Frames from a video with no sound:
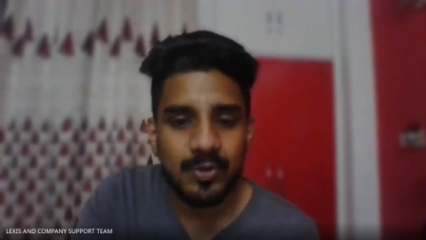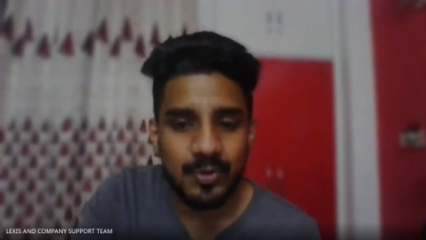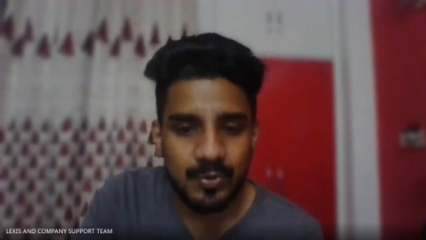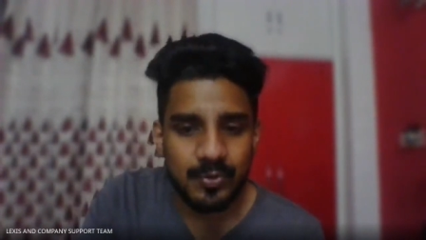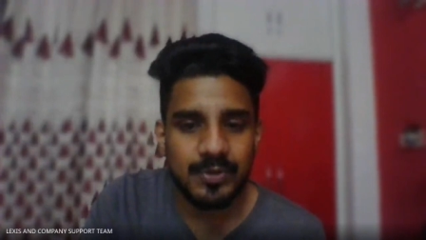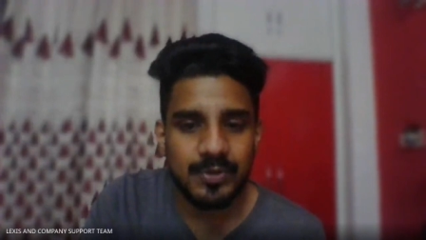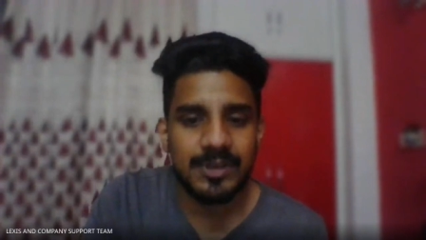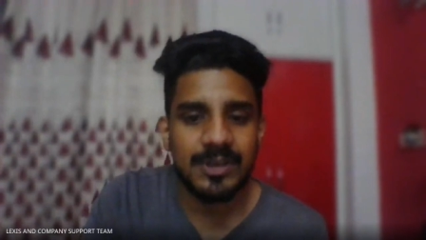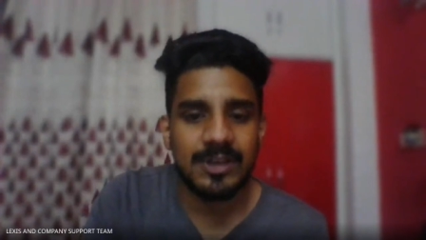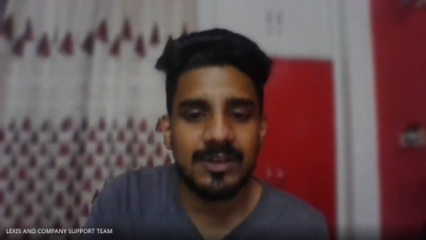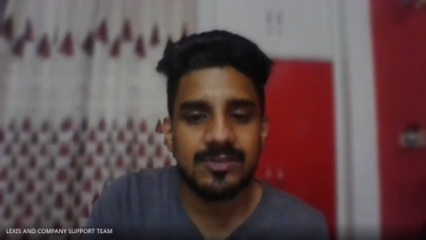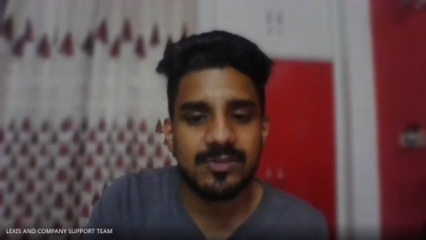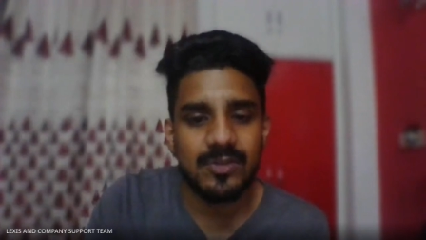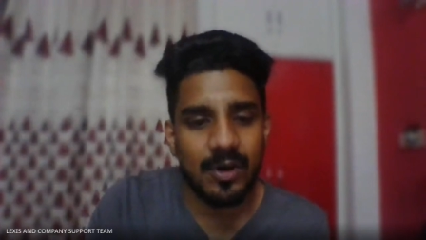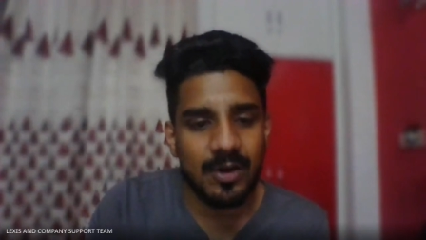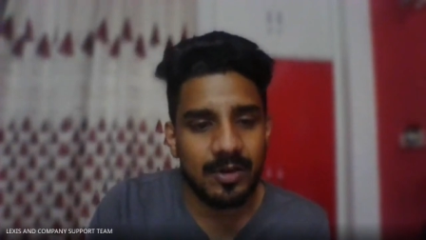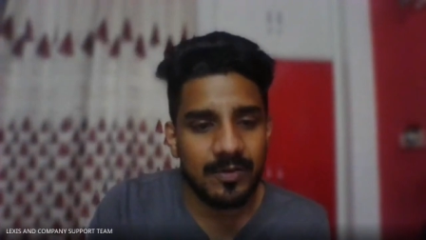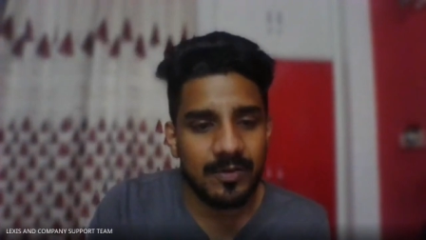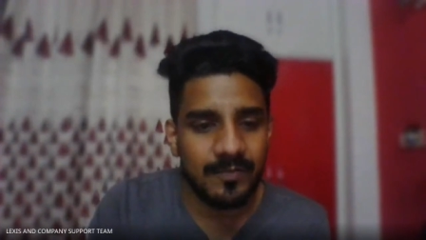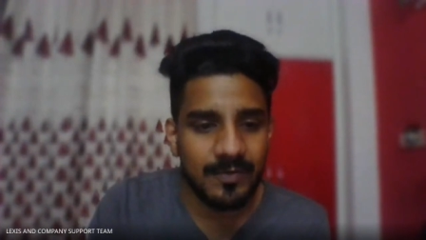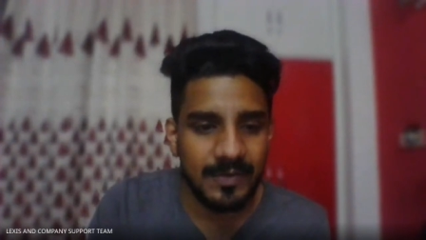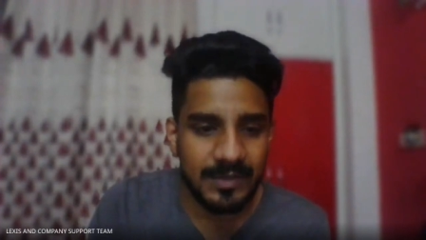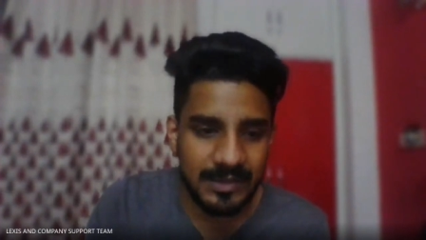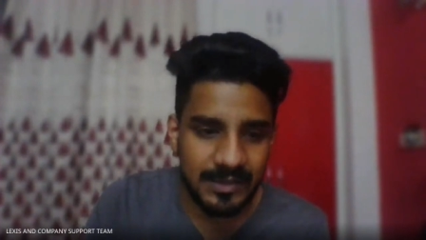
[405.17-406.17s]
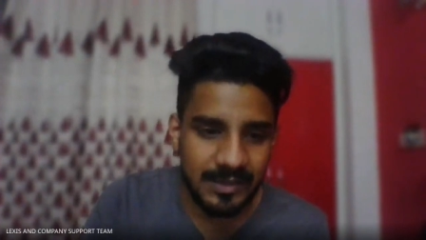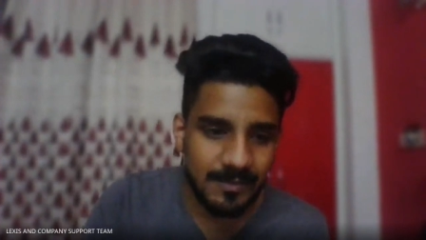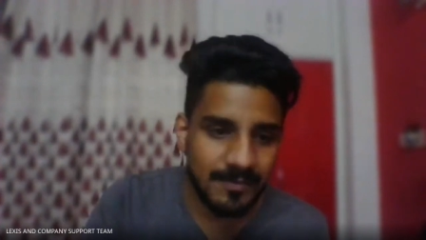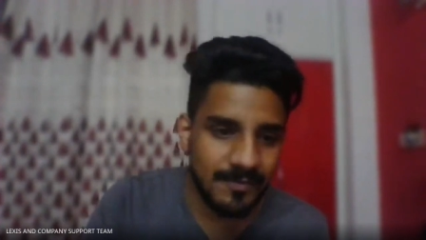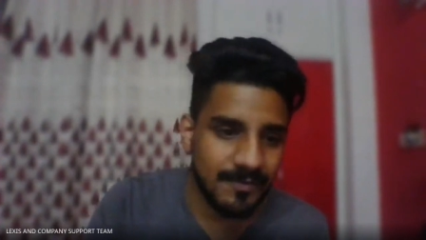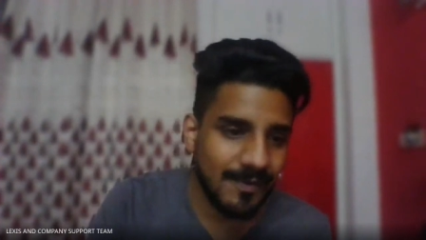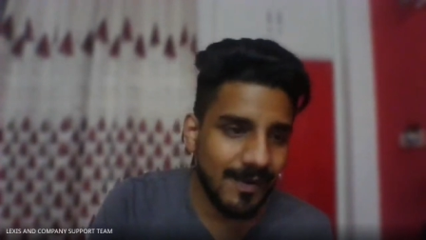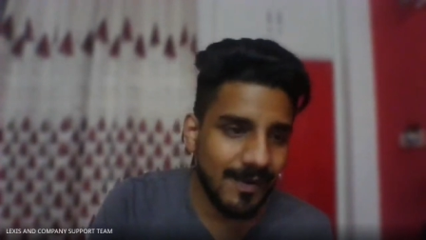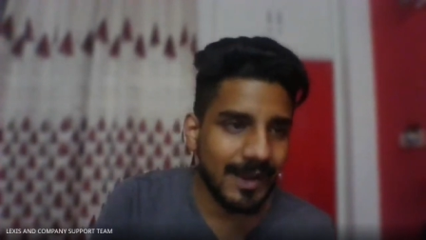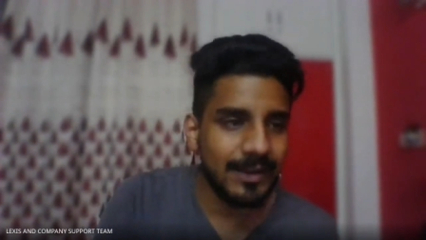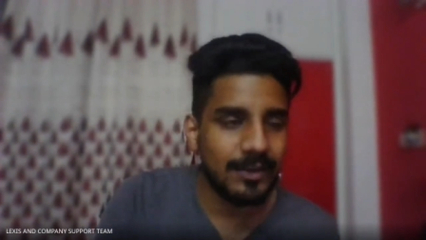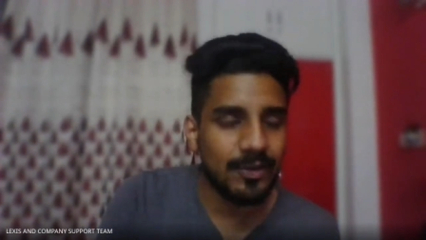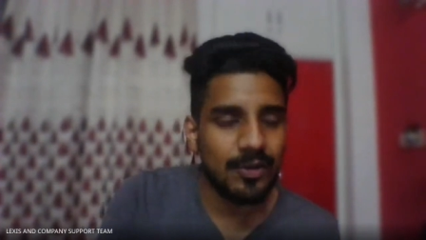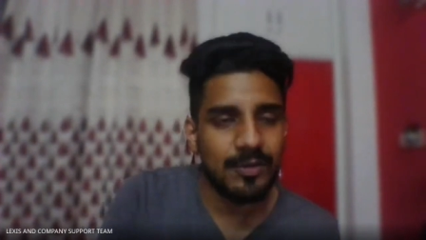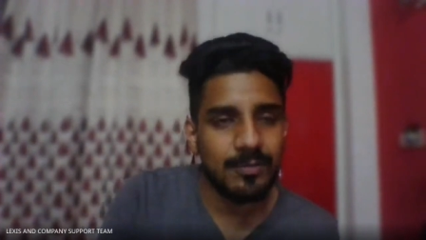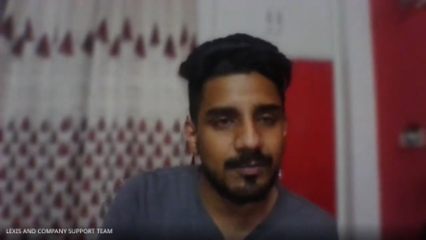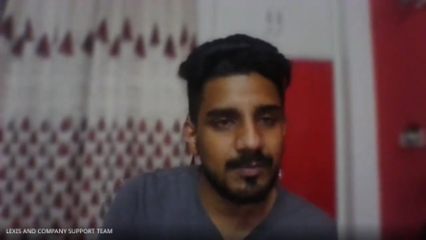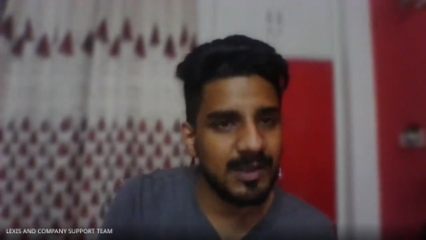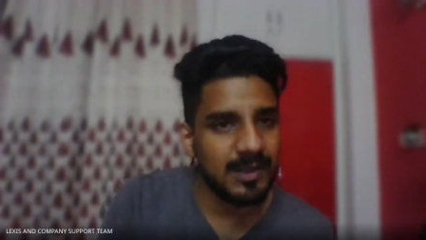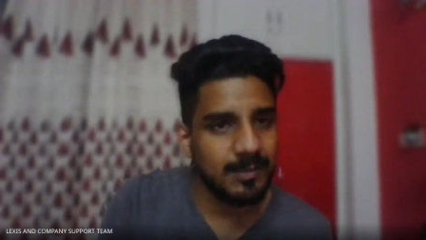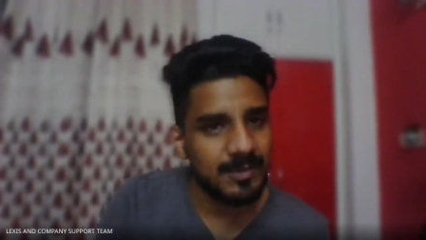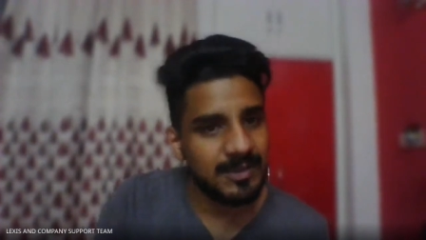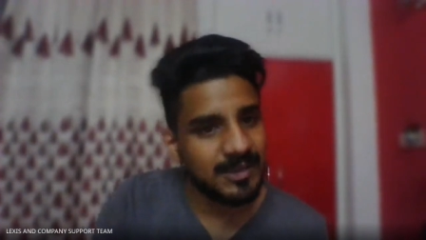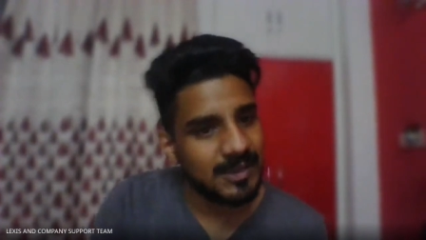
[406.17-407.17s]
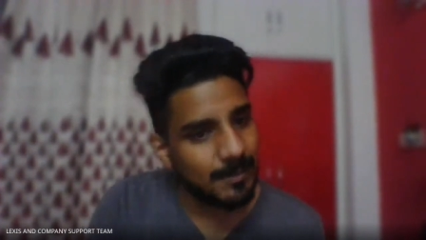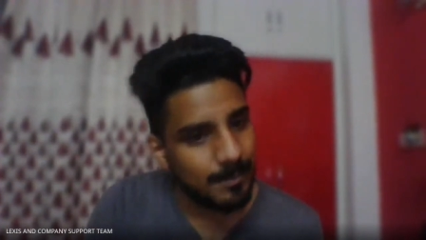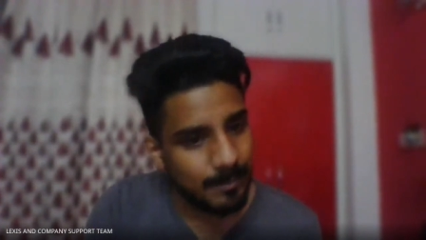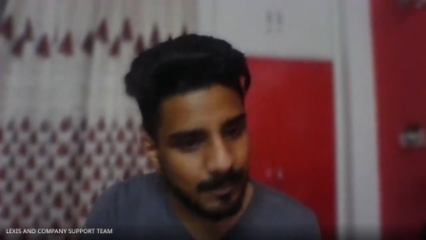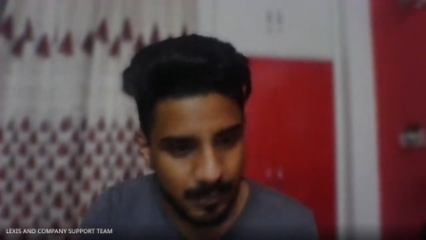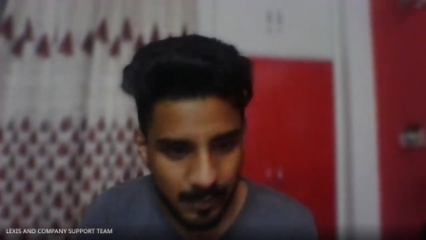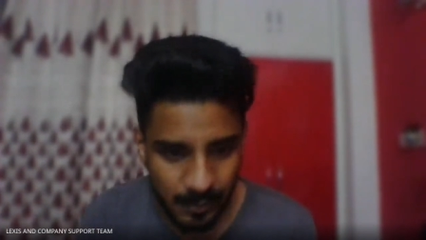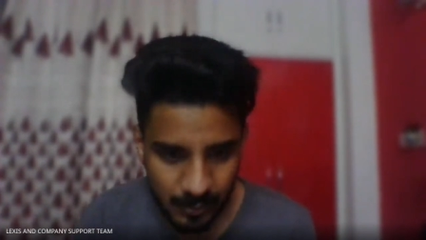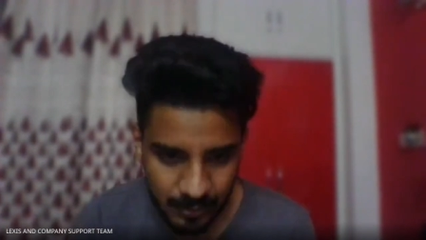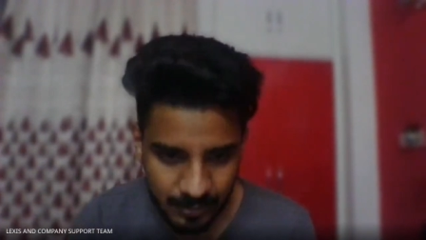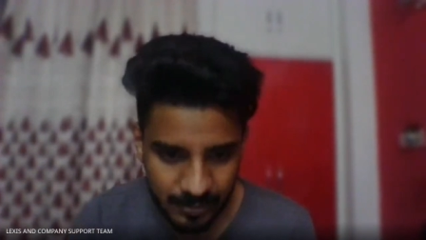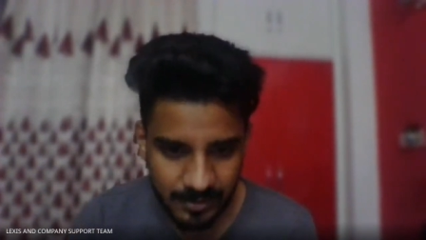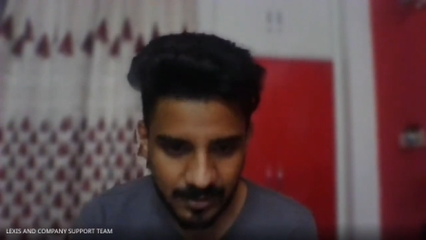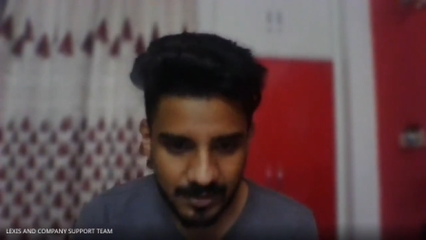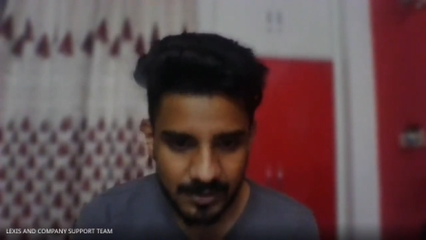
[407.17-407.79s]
2 years or with the fine or maybe the both.